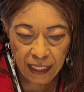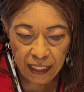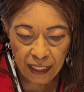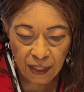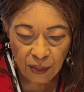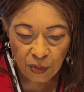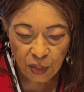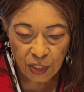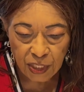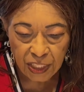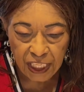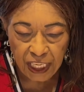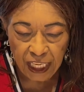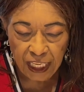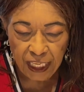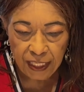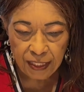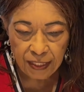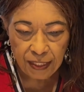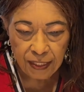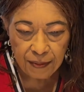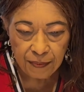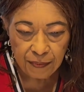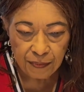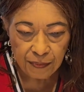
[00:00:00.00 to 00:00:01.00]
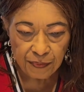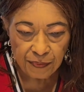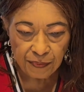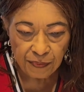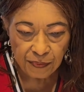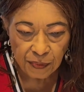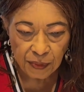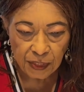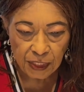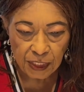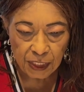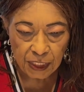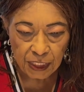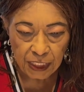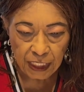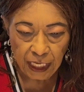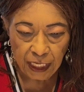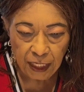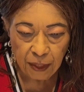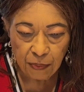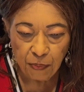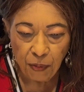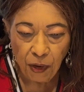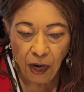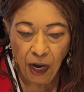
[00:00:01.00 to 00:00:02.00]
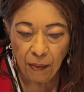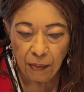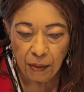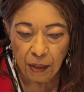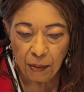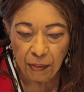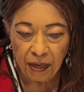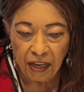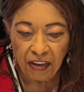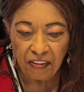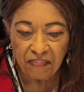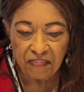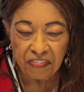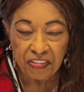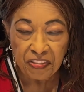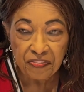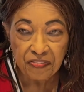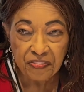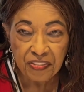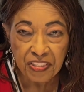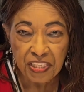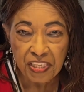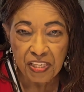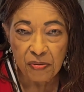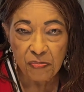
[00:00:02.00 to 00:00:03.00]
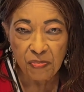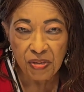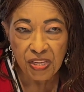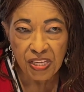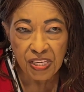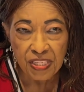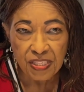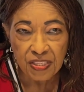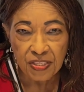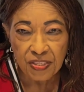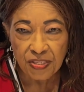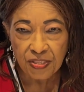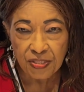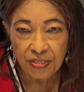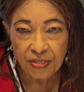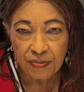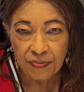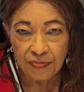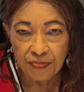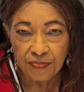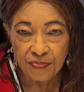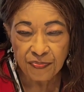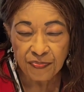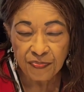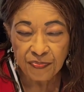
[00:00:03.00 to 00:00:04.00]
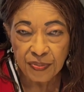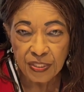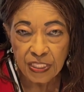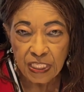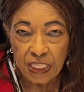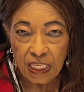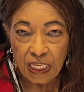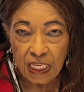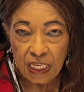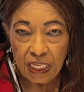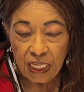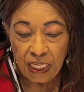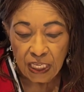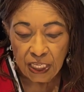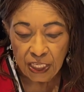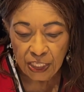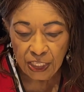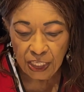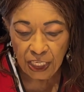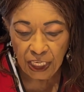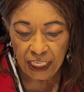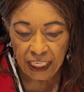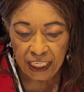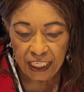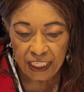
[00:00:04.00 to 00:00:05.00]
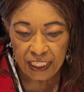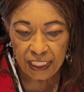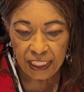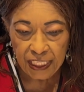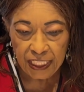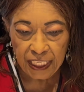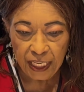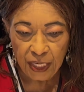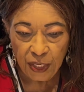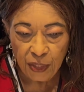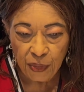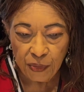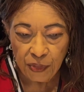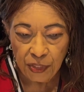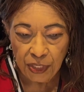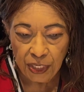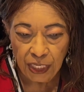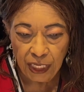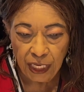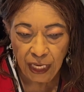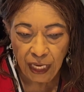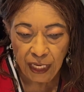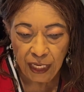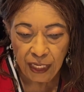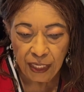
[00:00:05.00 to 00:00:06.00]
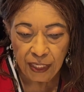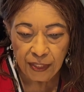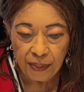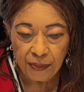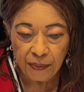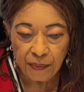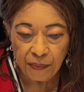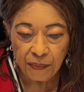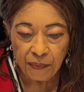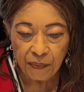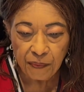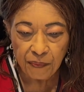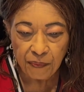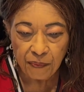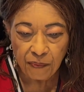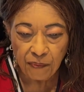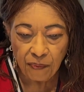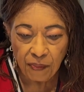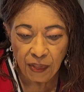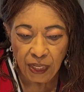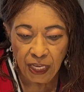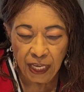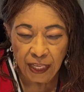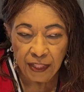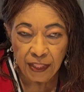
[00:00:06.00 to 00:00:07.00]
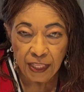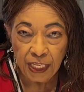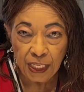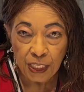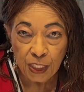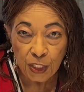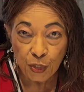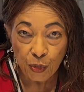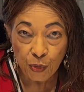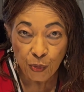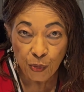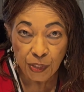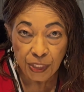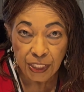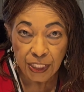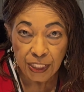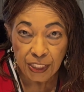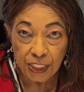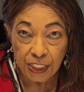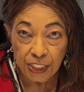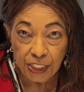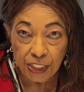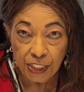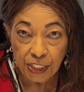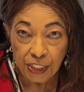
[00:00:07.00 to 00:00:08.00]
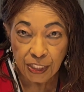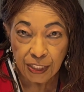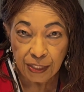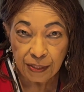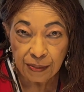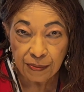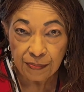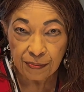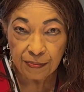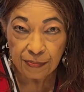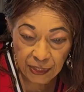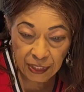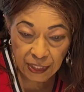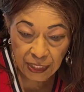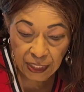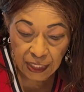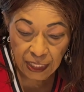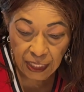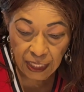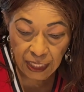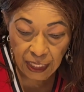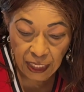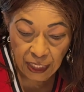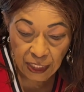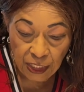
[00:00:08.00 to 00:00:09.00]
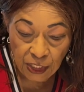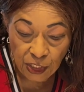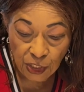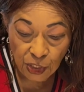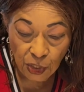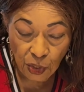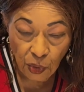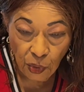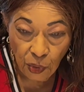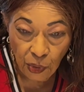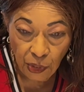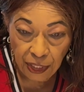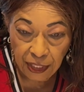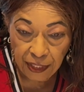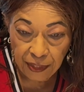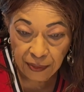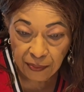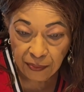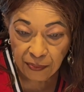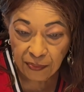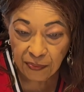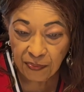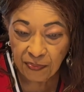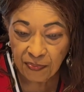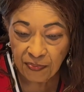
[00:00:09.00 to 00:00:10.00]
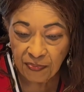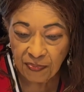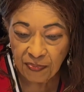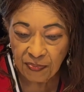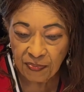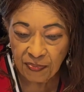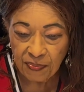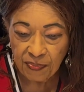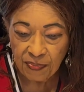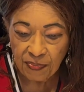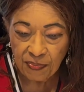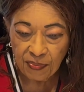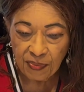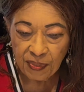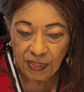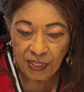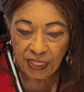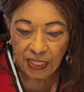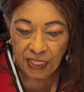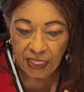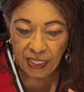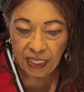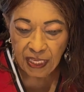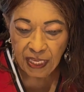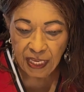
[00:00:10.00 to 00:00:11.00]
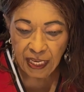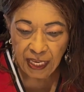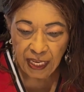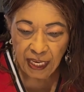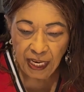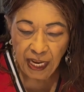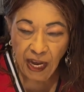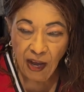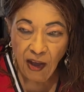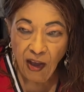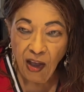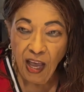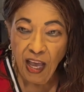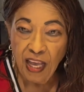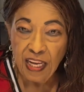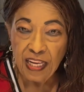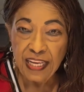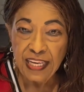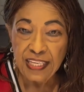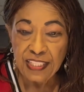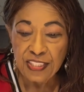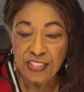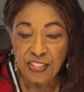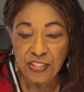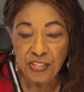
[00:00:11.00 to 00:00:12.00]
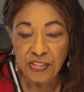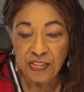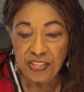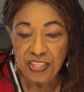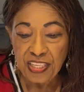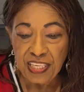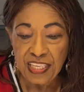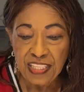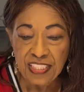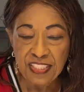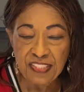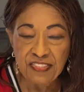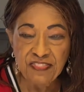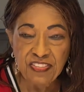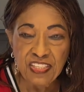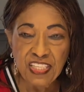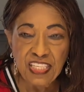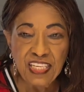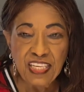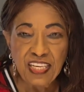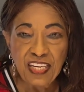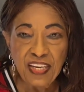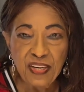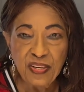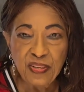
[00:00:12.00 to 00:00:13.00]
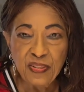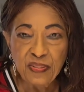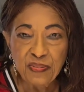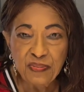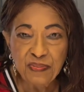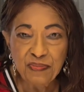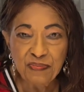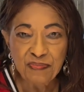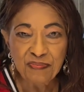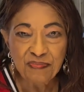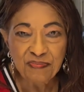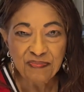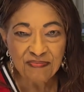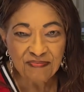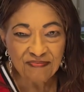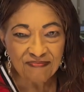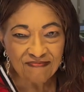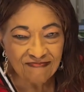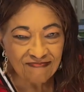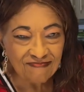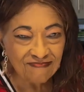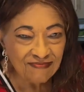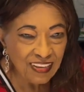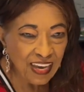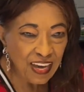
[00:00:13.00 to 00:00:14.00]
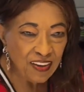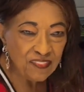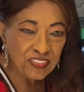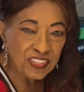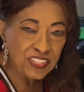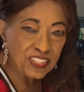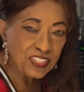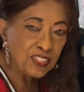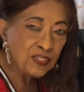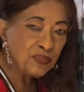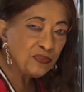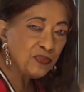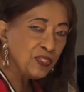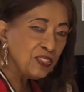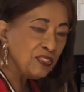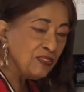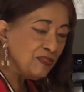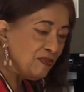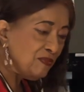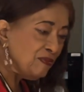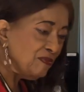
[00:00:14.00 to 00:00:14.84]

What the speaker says: it'll set. Take probably about 15 minutes. You let it set on your cake, and then it's ready to cut. Enjoy, and I'll holler at you on the next video. Have a good one.